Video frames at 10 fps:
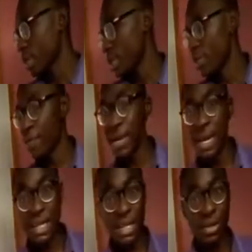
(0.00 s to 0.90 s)
Your
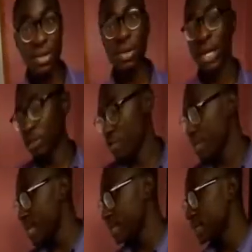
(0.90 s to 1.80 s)
variance is also known as your
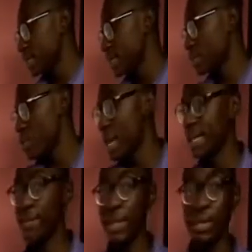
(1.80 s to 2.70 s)
mean square
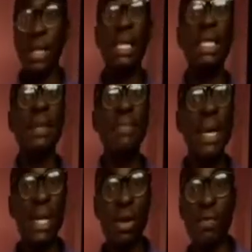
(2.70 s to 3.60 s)
deviation. That is the
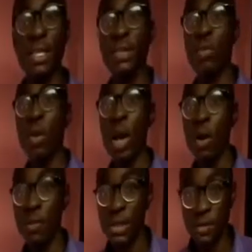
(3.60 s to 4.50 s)
mean of the square
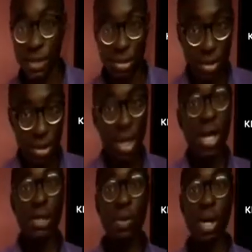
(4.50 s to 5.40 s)
of the deviations.
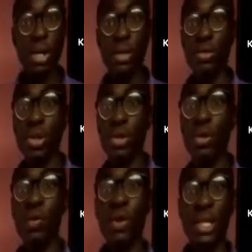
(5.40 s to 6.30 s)
So what you need to do is you
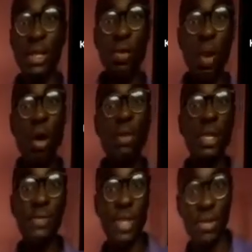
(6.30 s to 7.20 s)
look for the square of the
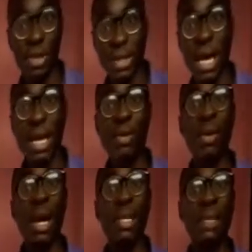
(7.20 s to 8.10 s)
deviations and
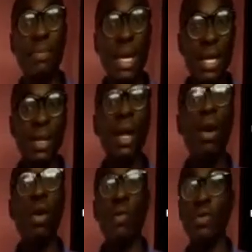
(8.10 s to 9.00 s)
look at the mean
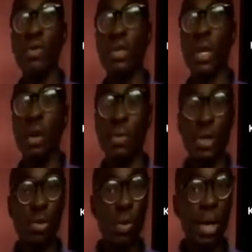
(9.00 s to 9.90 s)
of those
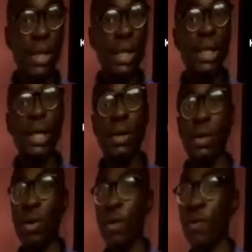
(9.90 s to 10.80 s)
square
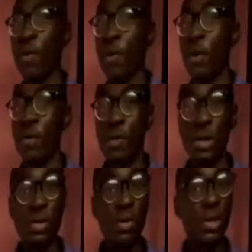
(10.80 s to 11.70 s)
of the
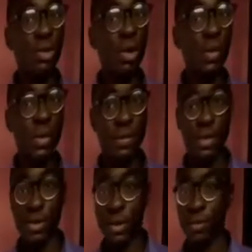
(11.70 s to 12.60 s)
square of the
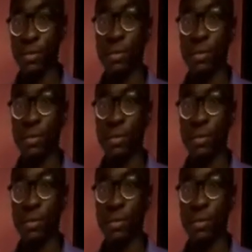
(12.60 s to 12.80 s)
divisions.